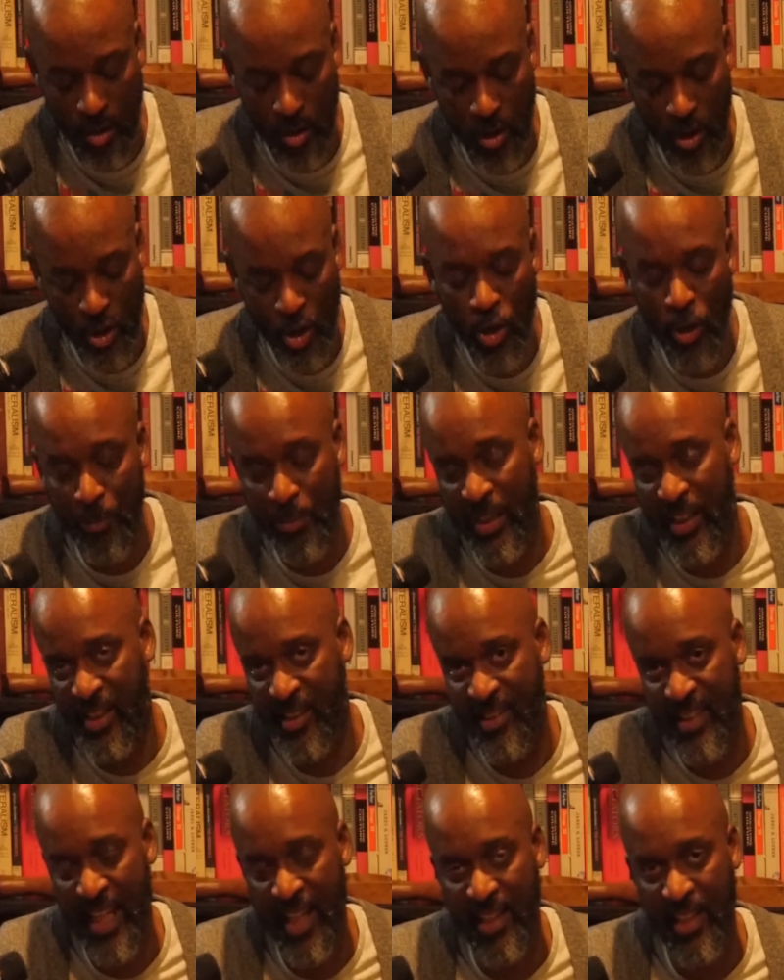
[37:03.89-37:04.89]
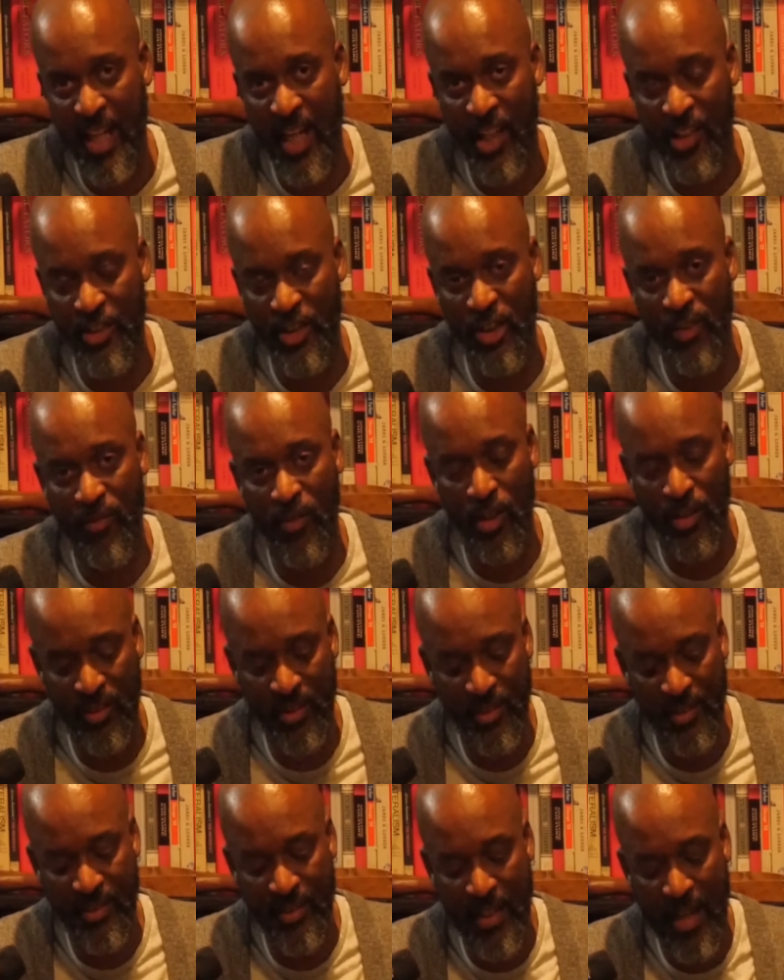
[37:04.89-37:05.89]
European technology
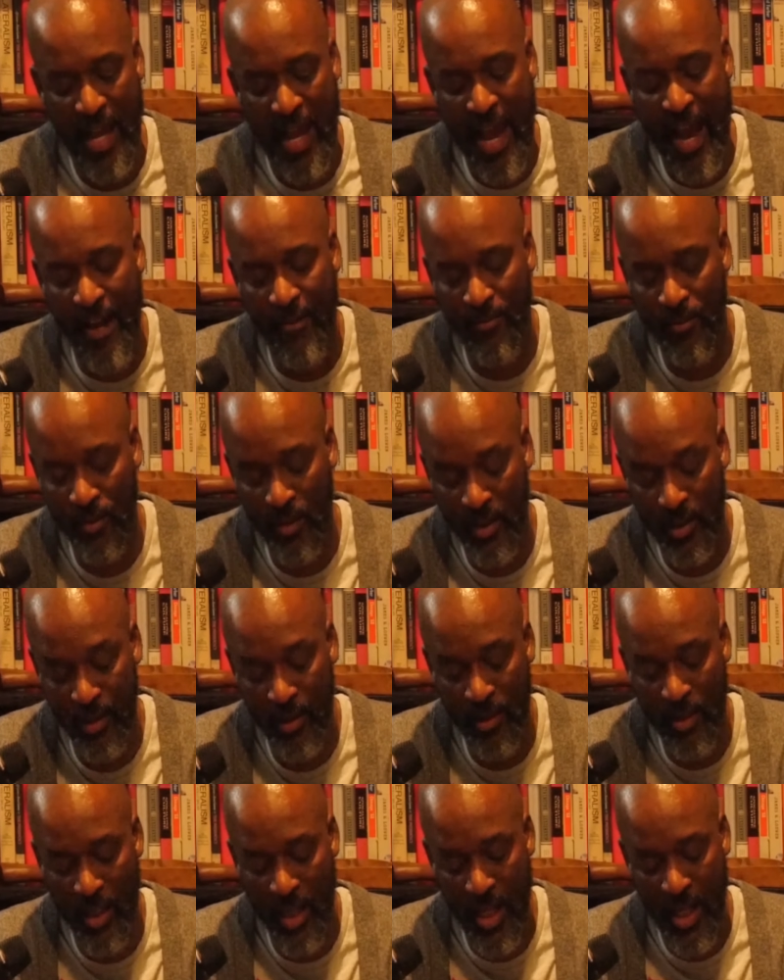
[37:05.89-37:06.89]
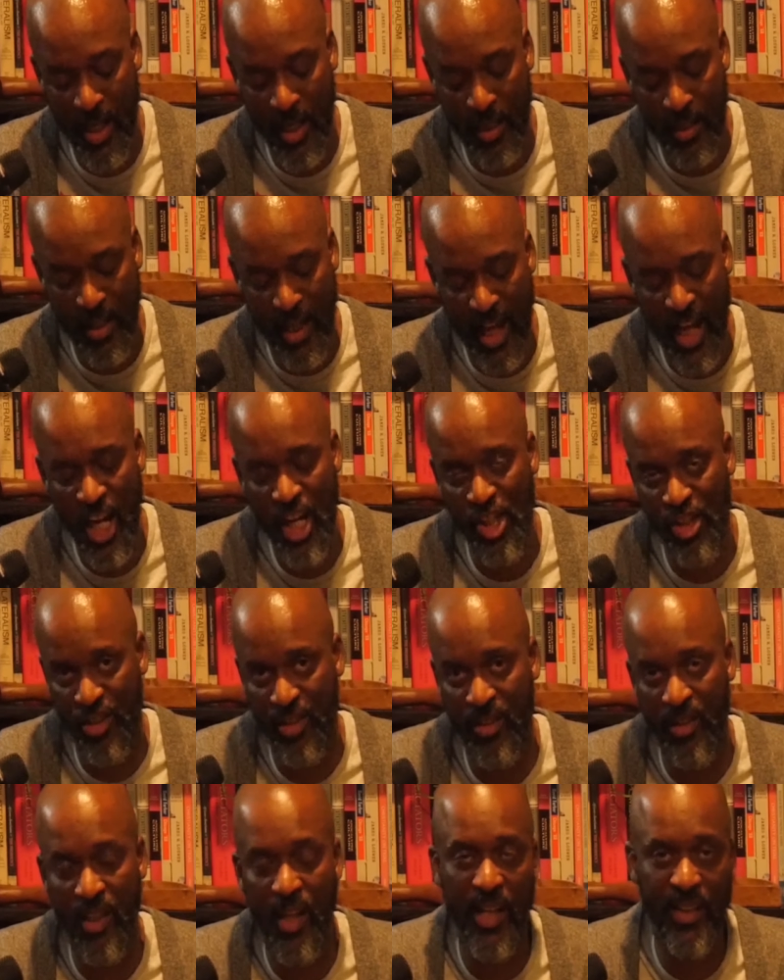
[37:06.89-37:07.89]
versus African and
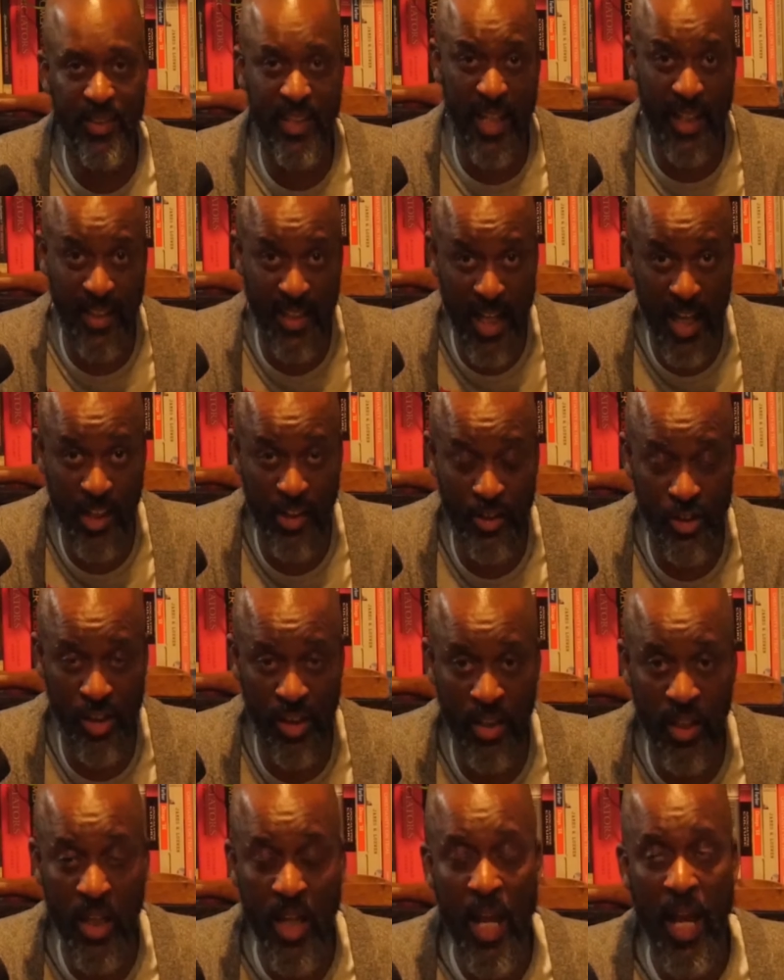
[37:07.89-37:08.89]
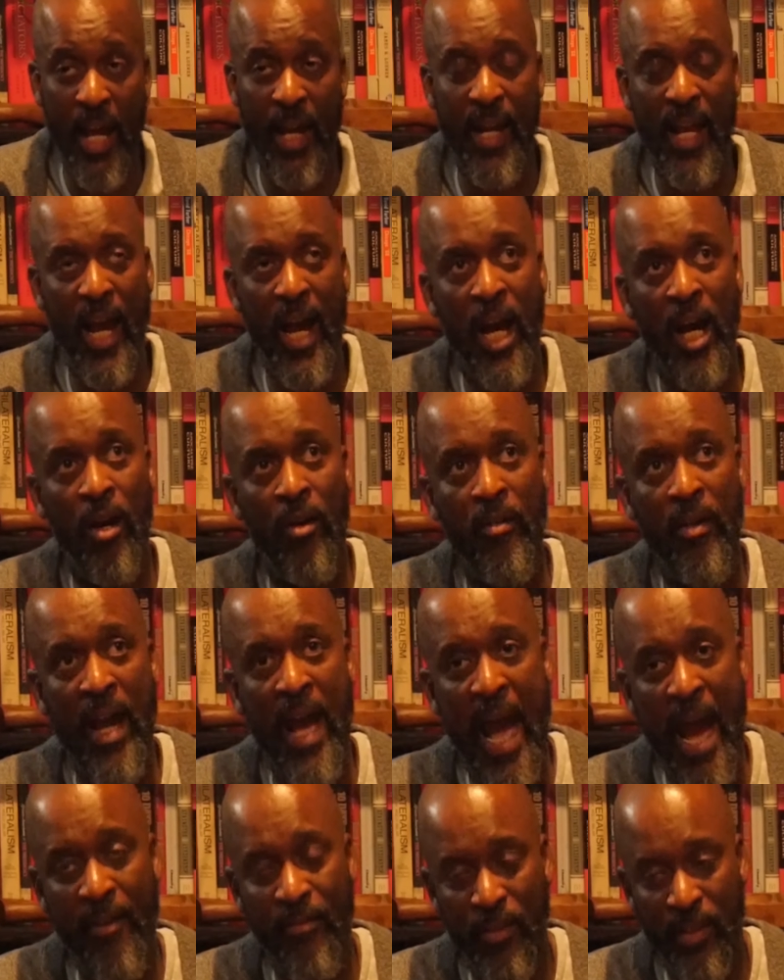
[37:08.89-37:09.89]
Asian technology, and how
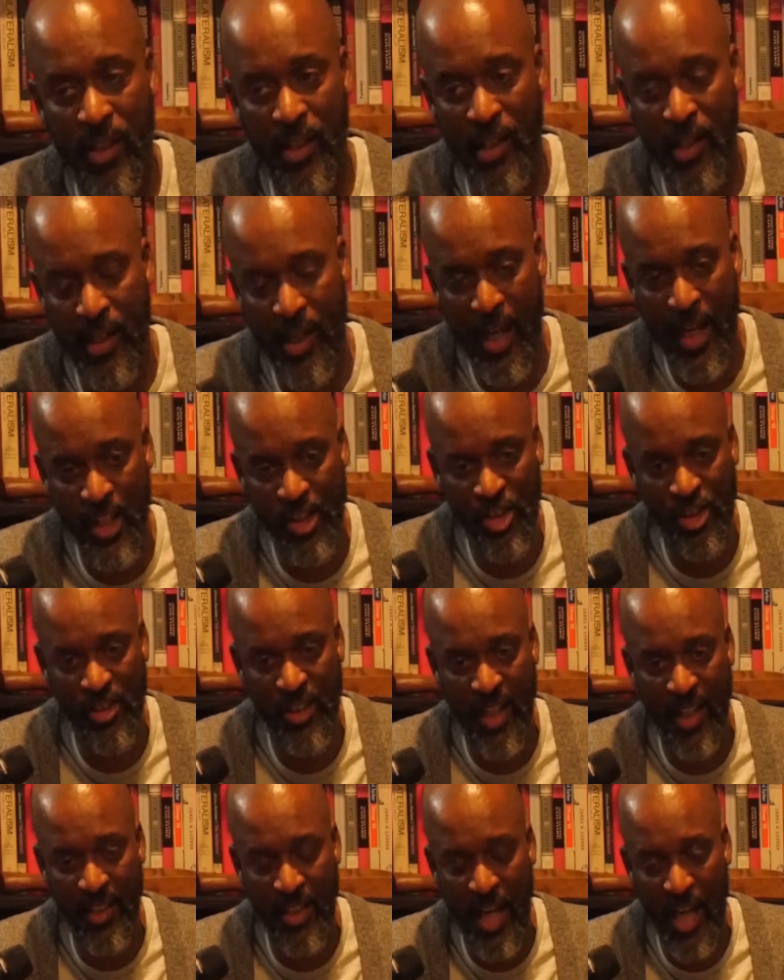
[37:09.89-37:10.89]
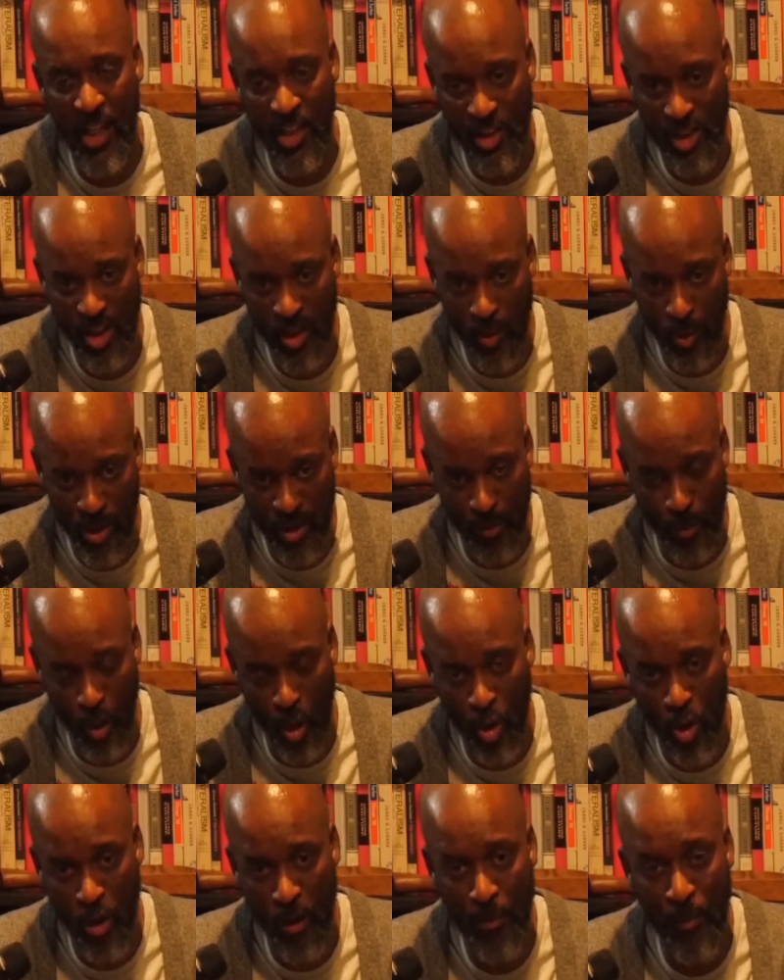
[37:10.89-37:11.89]
African and Asian technology was
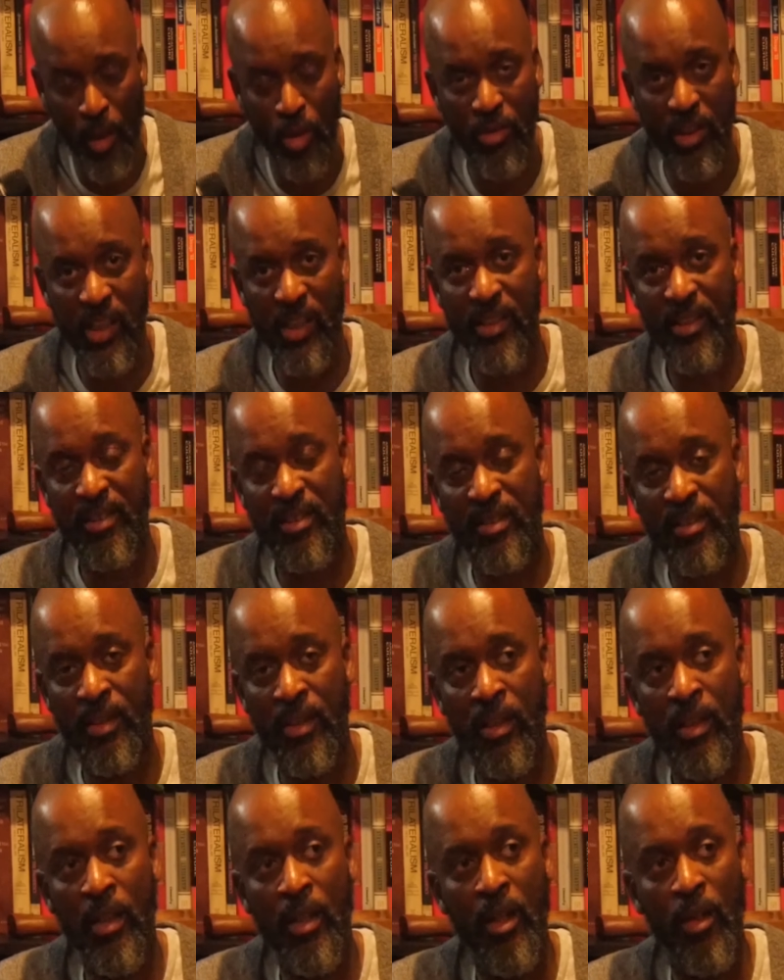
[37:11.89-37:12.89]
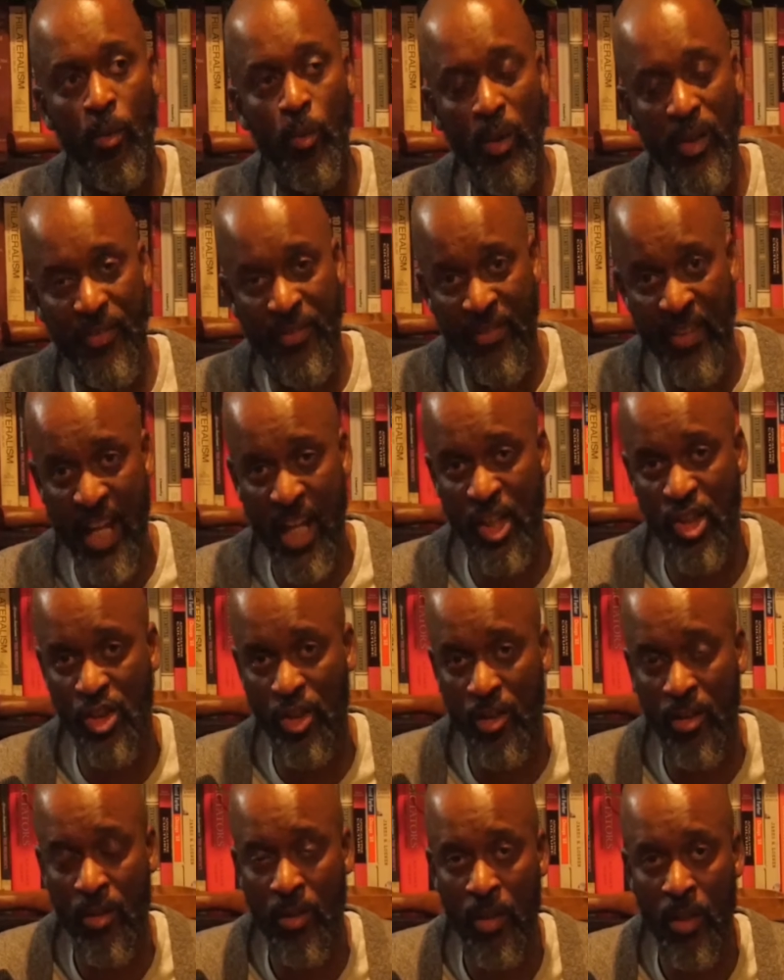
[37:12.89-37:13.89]
harmonious with
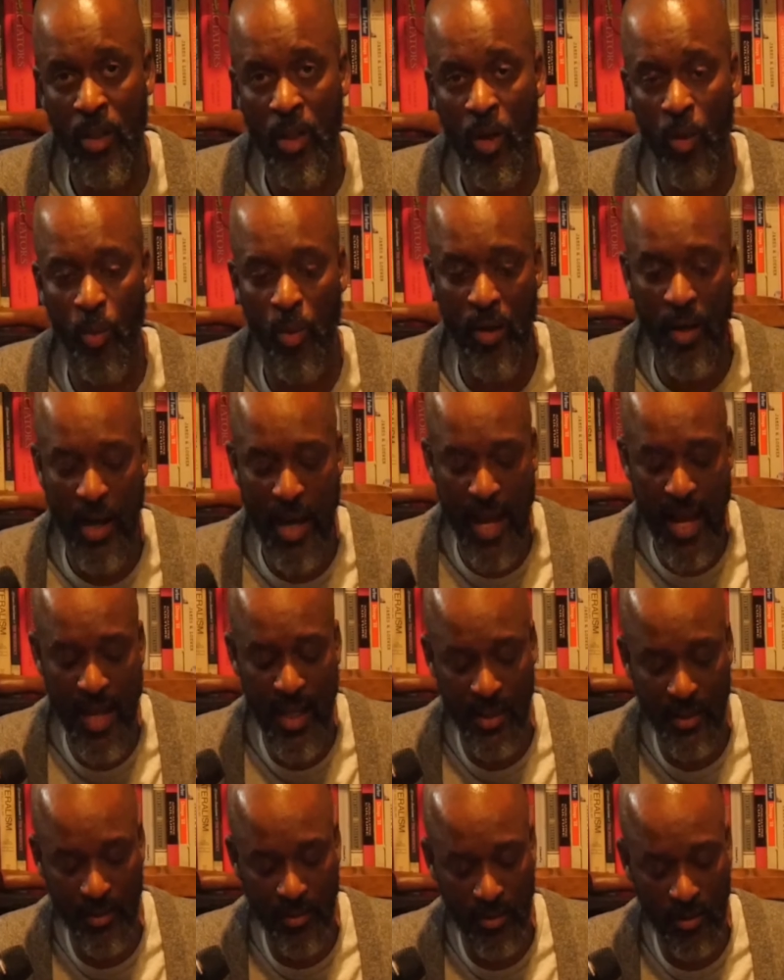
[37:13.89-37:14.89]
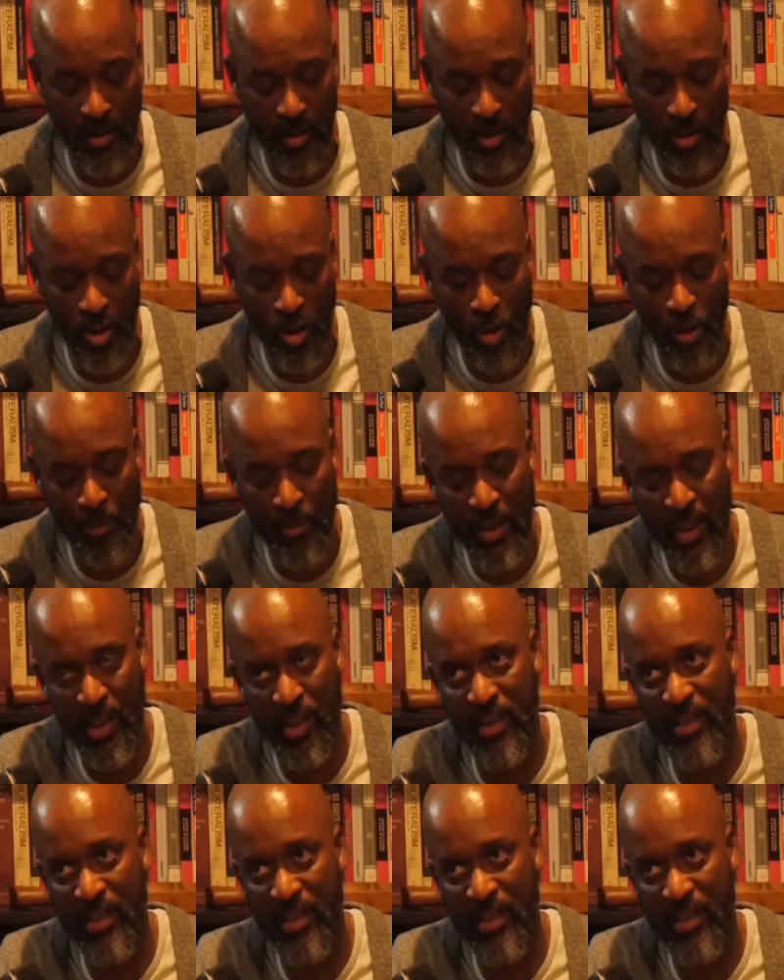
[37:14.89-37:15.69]
nature, whereas European